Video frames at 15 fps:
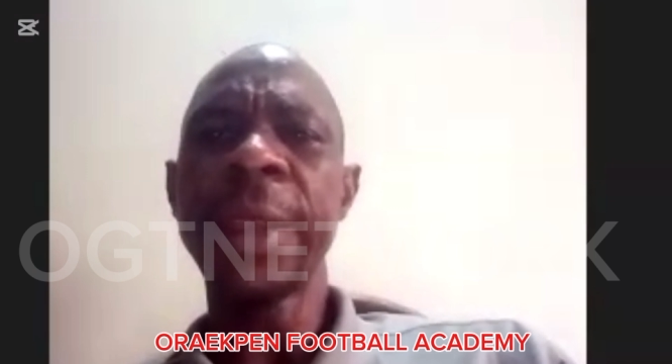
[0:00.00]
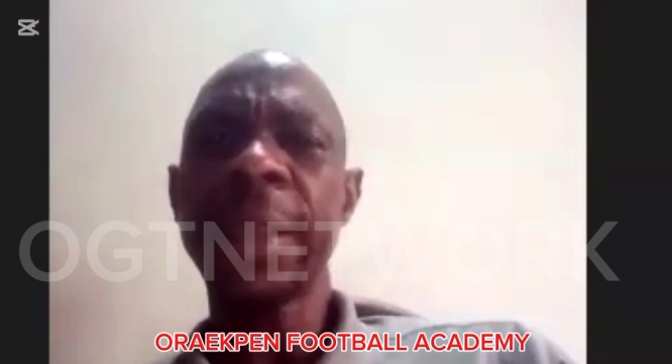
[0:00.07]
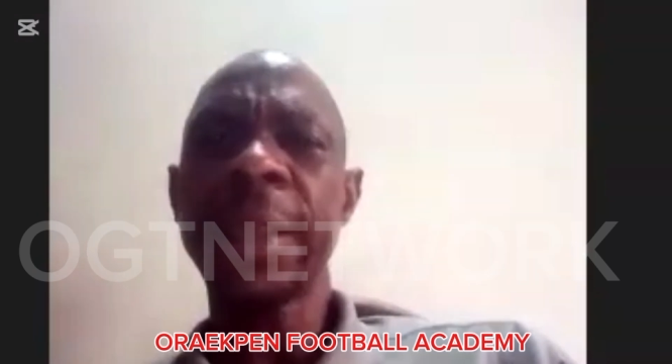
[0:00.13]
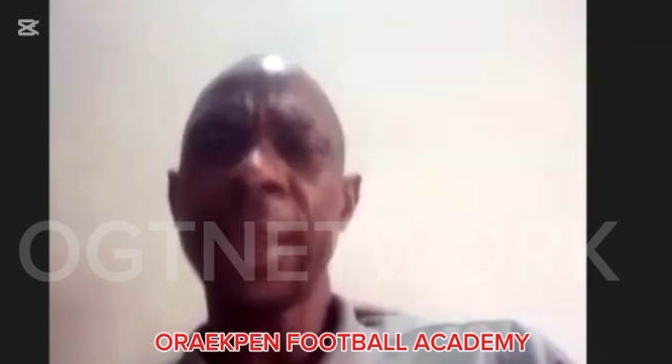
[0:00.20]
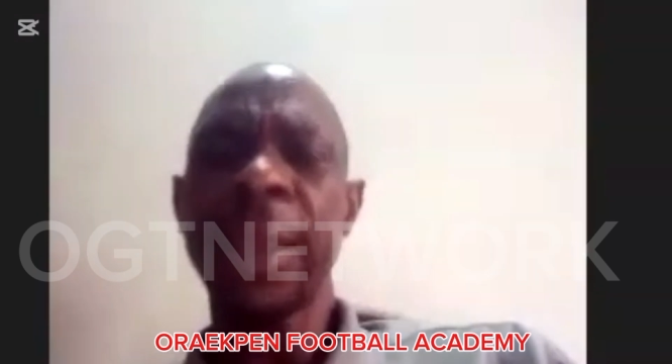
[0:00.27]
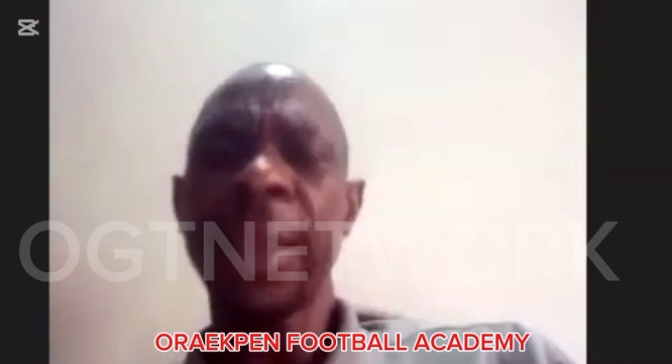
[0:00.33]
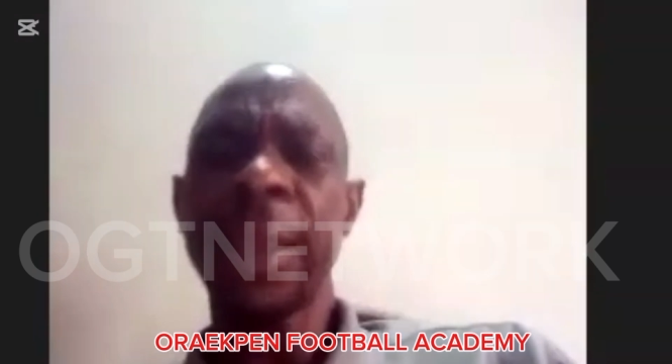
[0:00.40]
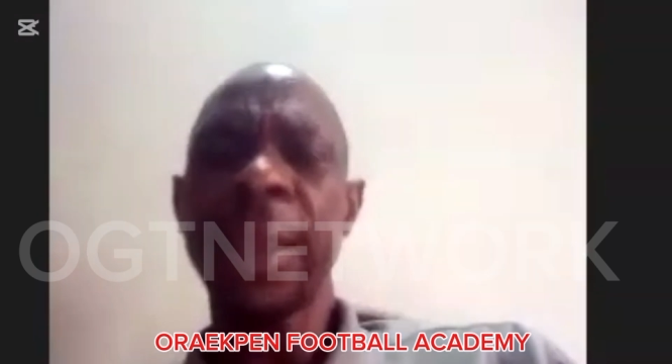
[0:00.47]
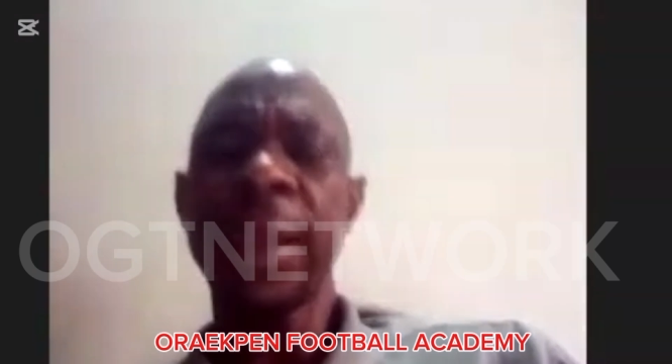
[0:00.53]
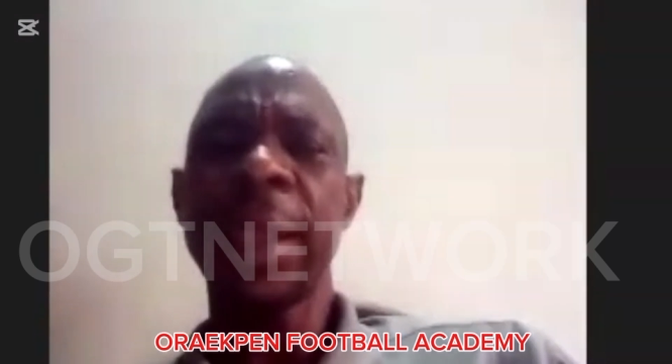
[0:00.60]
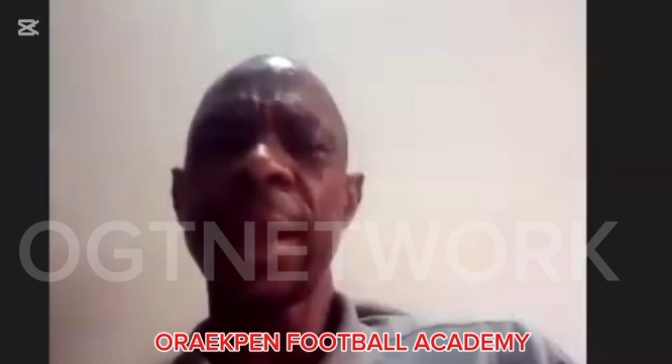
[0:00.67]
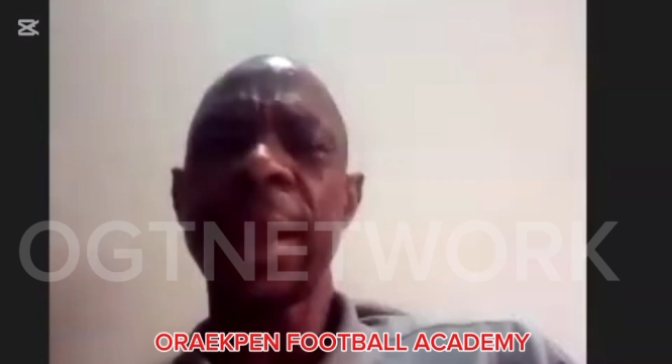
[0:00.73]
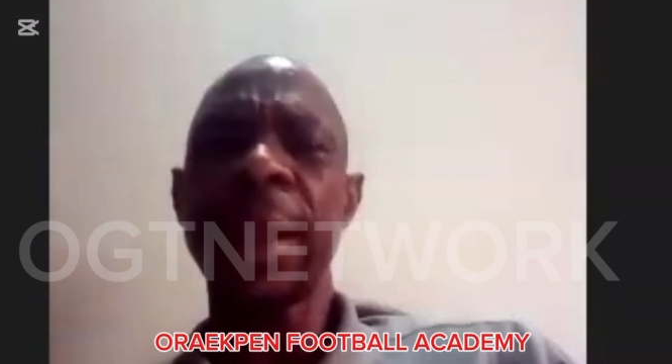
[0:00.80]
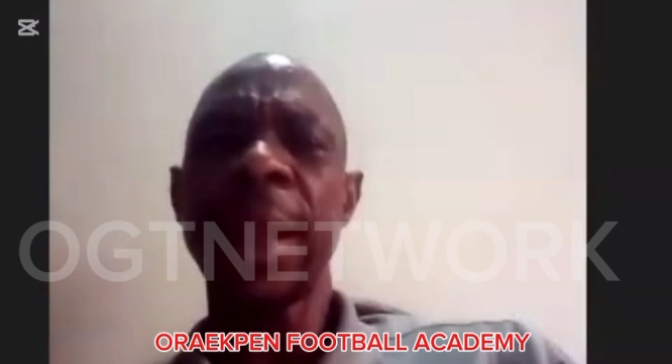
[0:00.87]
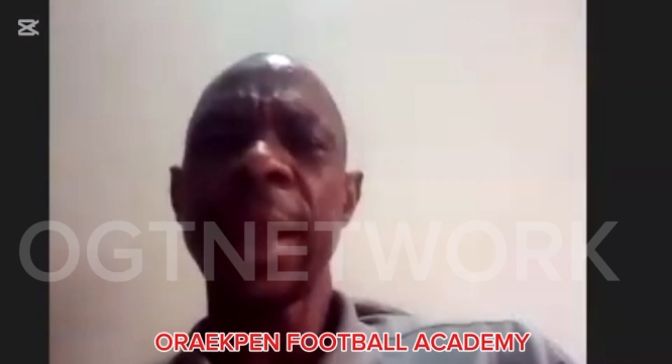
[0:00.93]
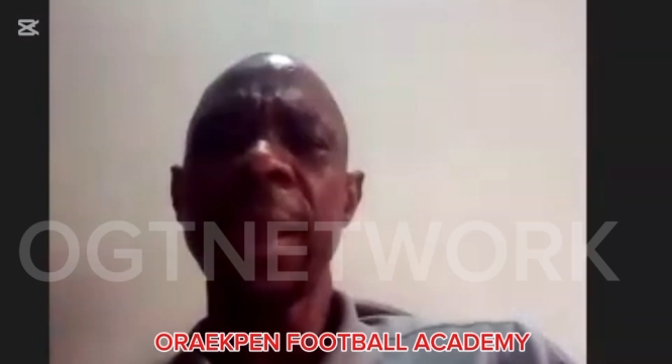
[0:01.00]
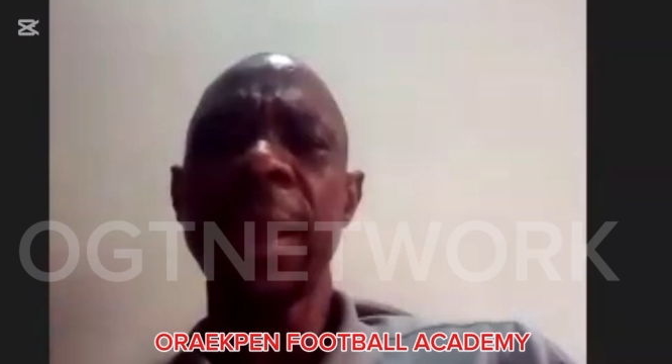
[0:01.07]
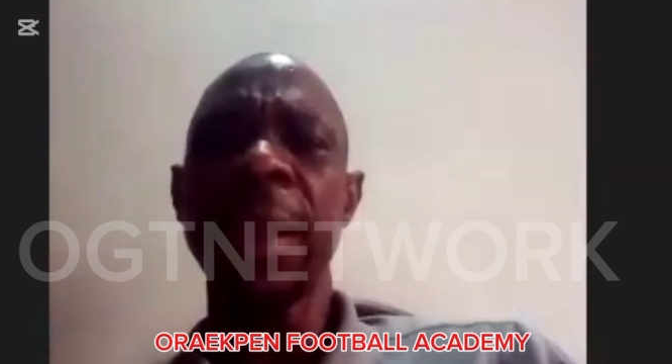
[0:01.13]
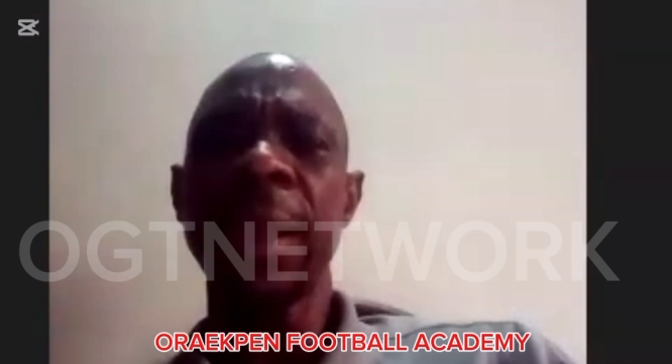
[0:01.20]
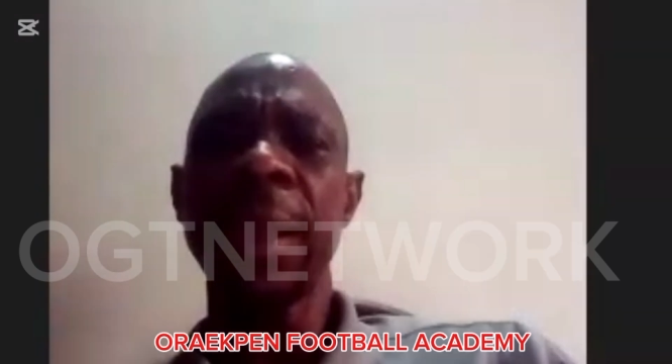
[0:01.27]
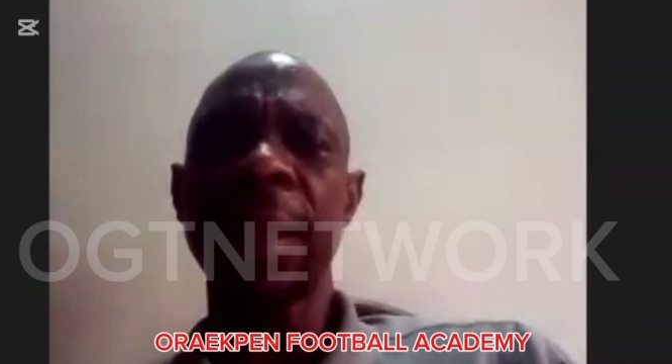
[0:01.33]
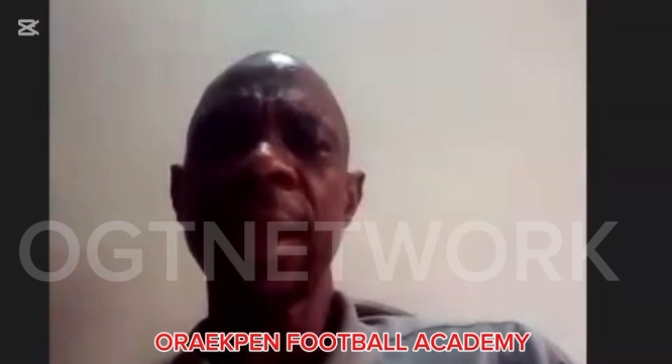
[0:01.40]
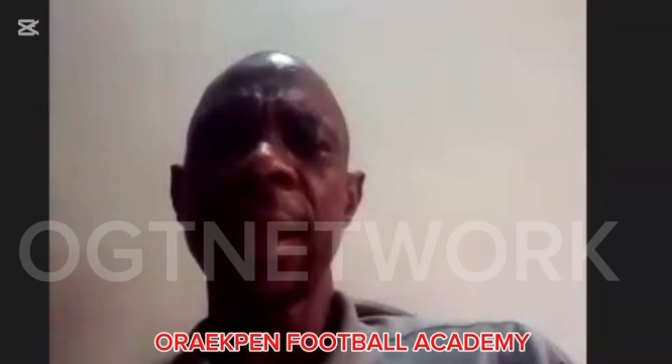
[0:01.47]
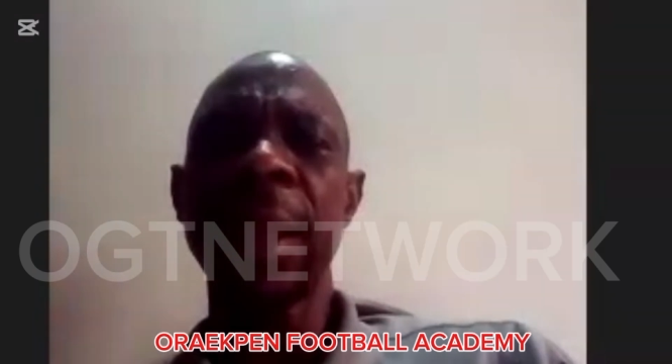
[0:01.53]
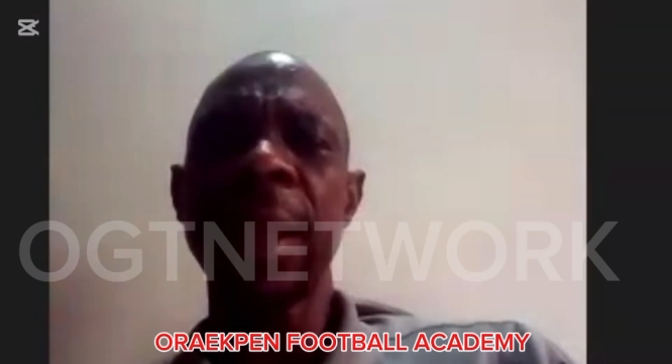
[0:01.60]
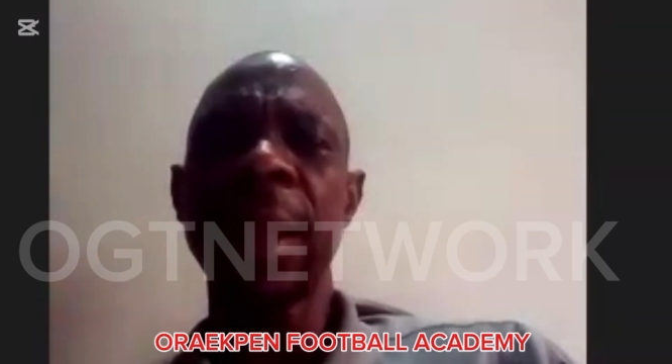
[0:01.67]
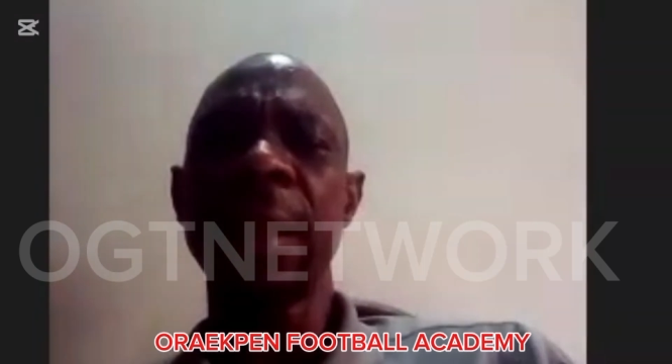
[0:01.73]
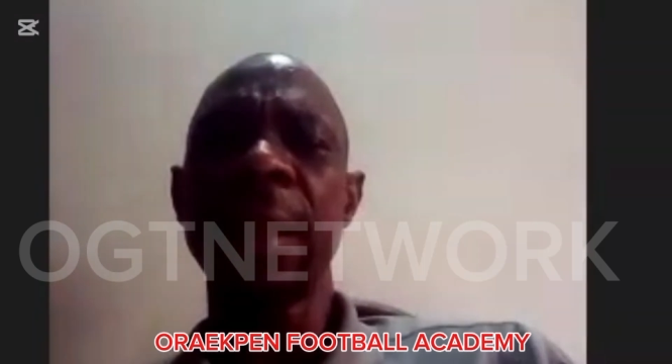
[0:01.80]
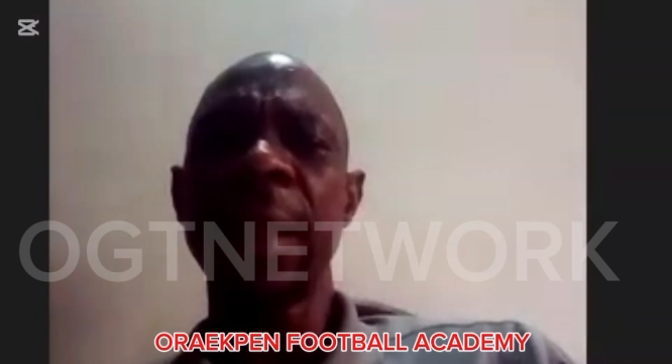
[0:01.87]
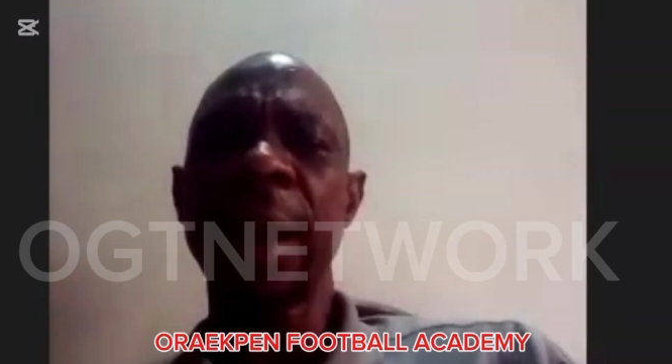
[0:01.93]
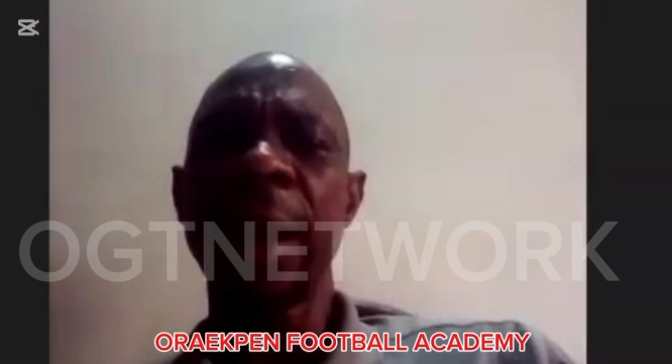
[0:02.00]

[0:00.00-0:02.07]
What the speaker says: They like it. They said that